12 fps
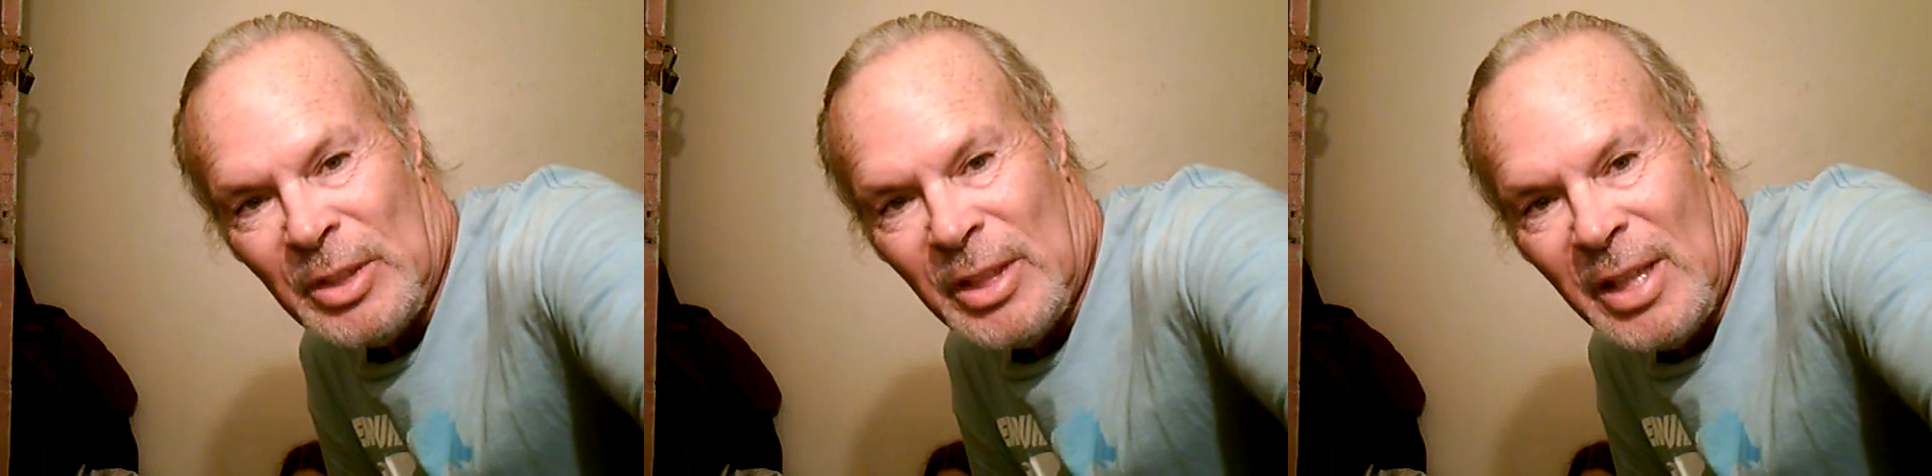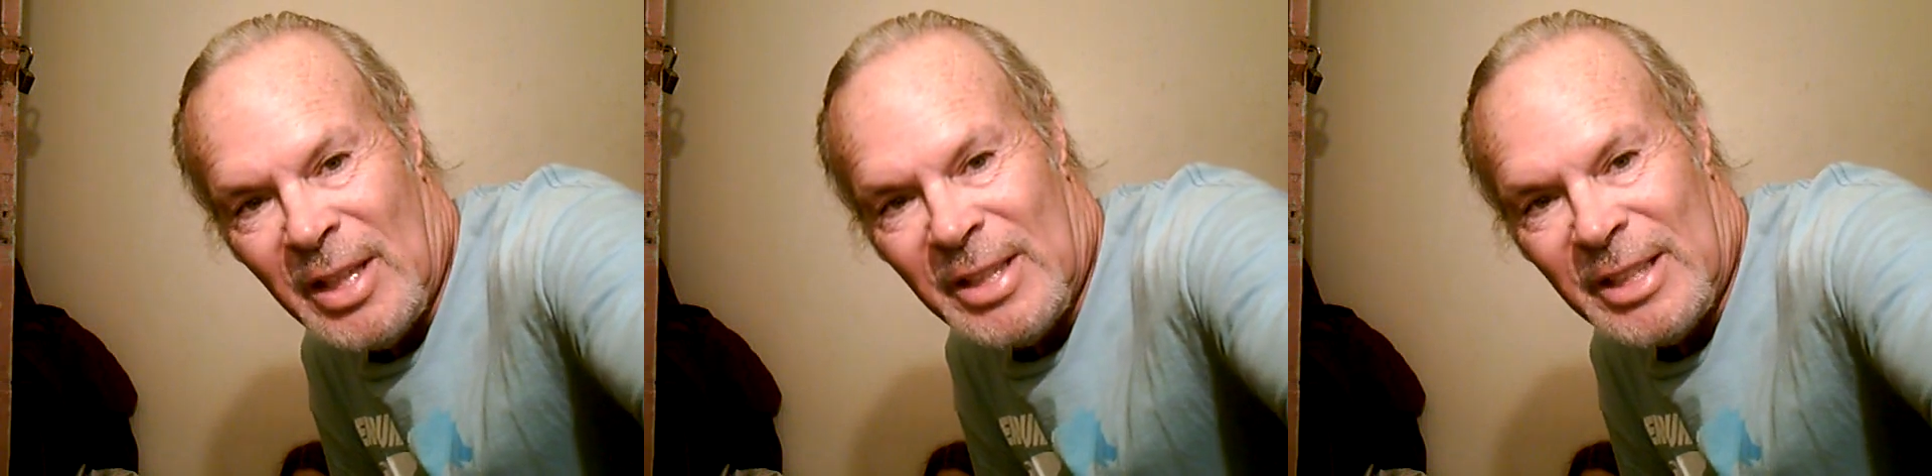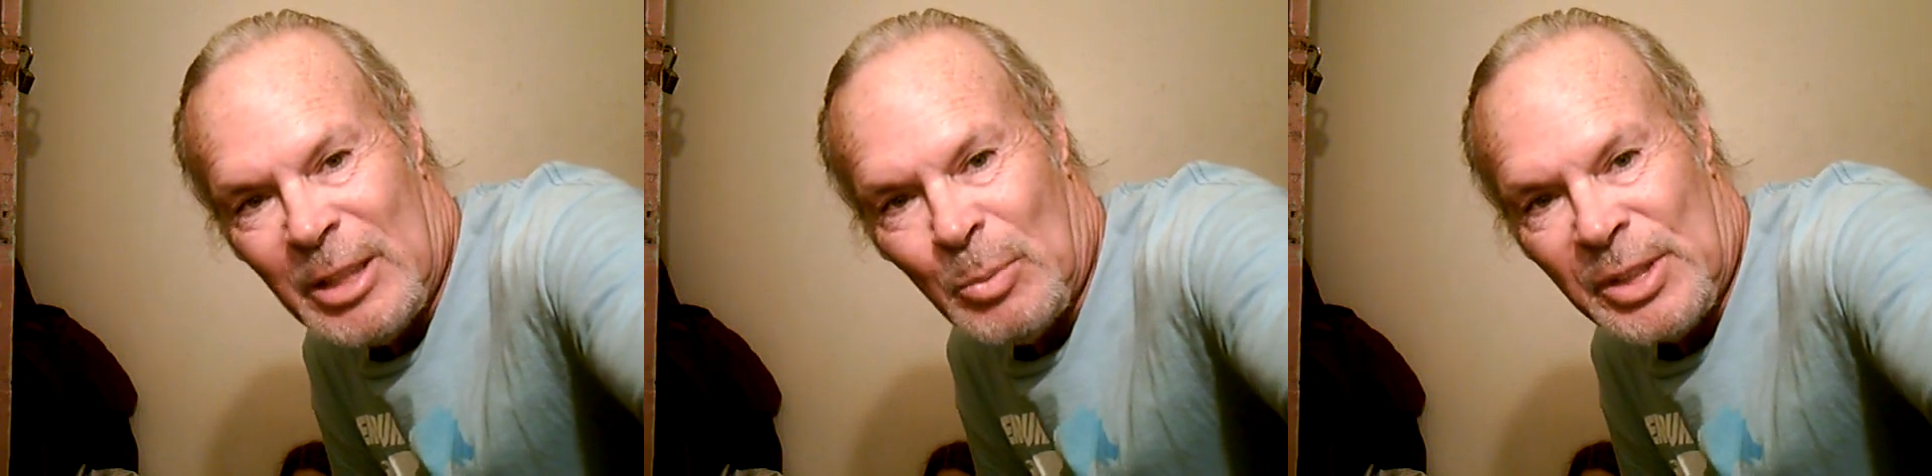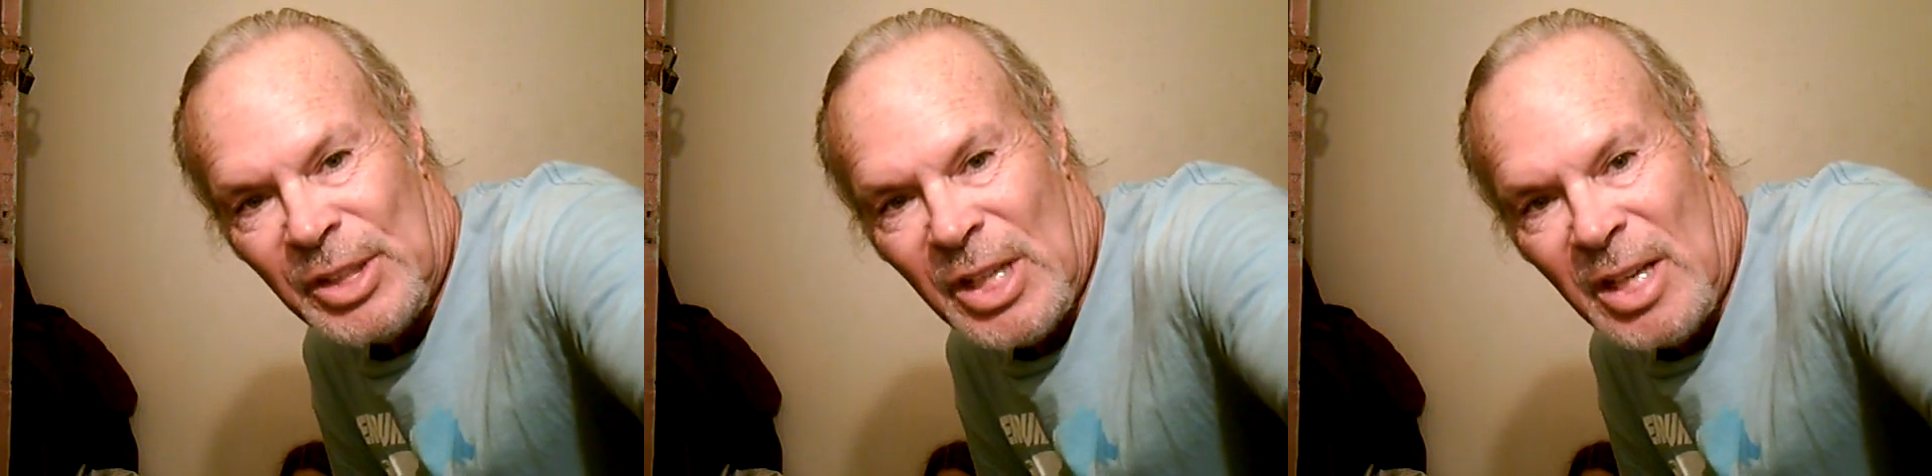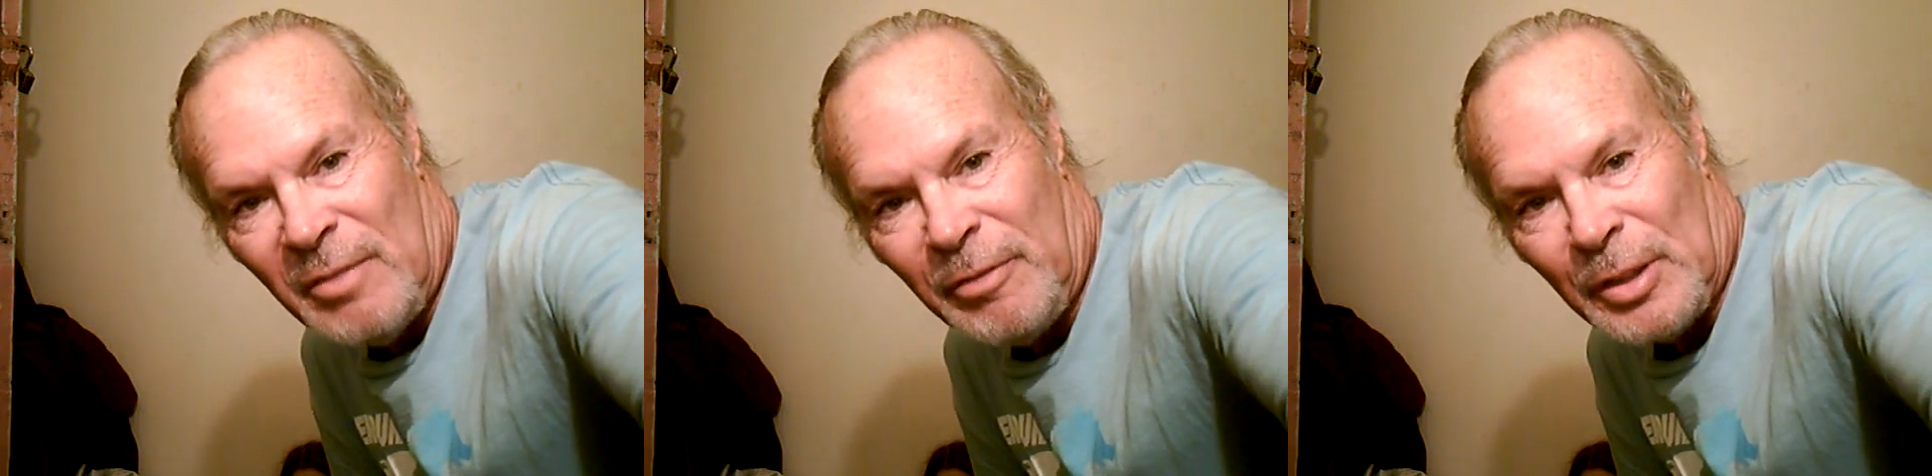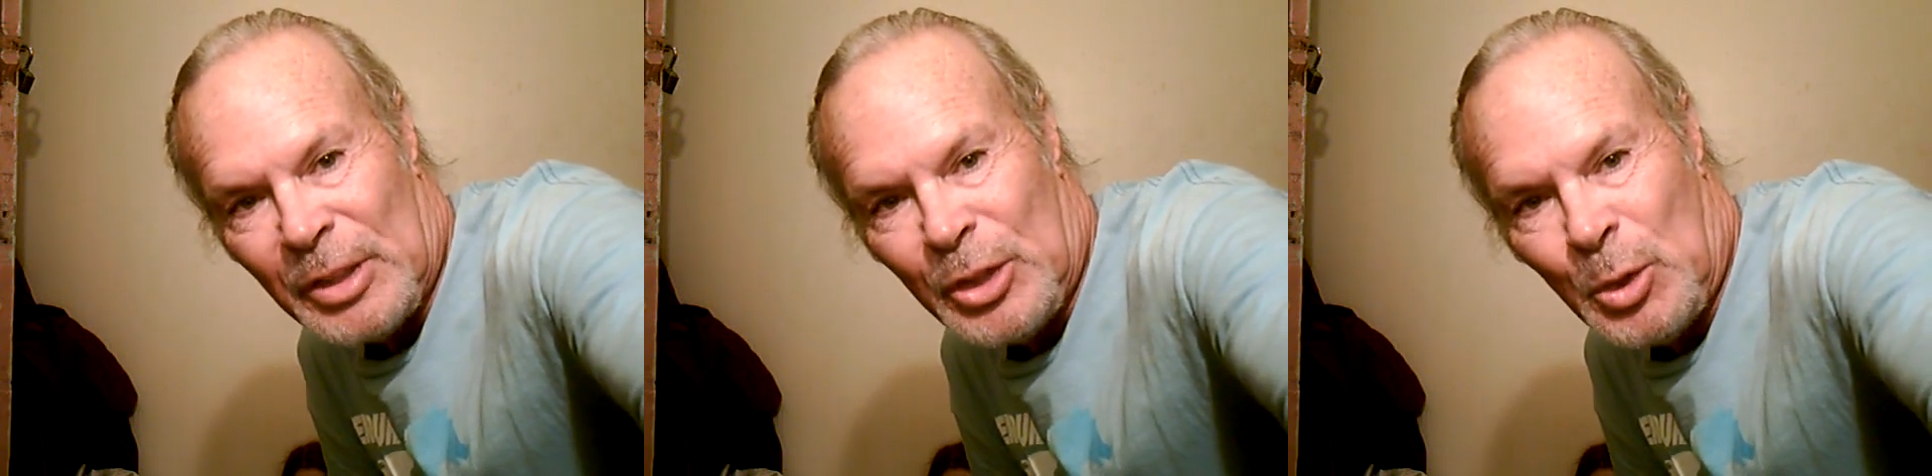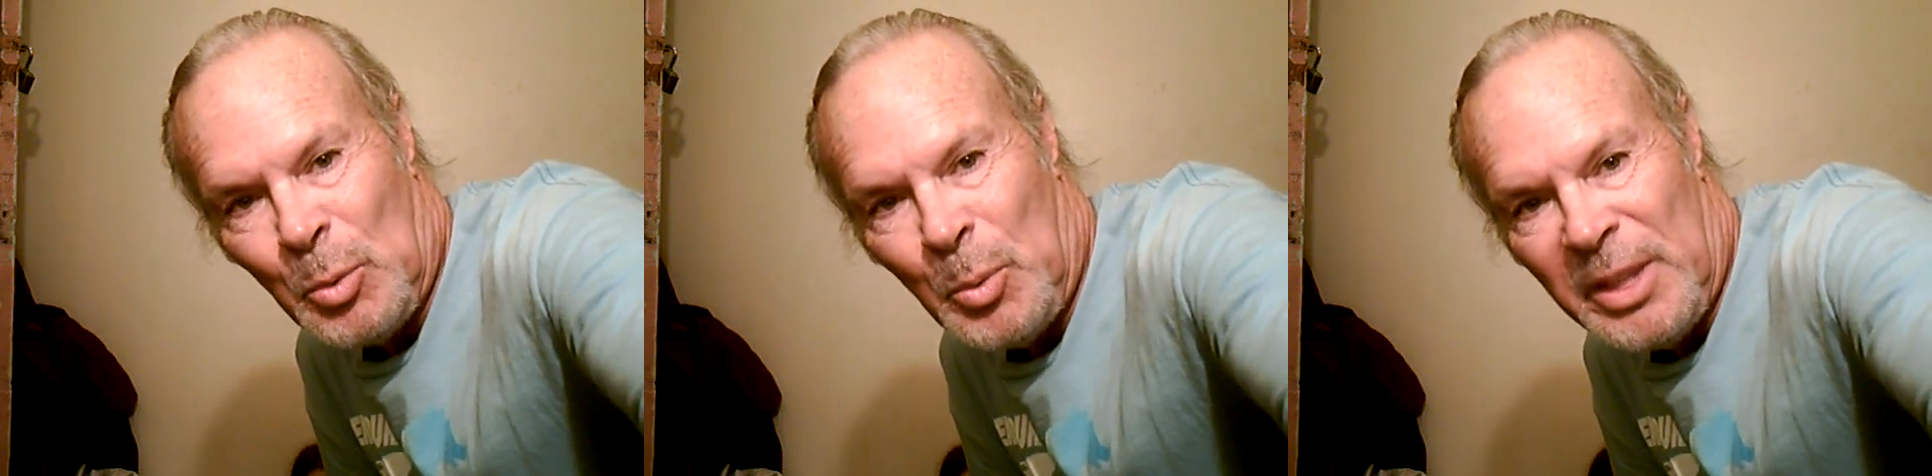Joan. She was gone for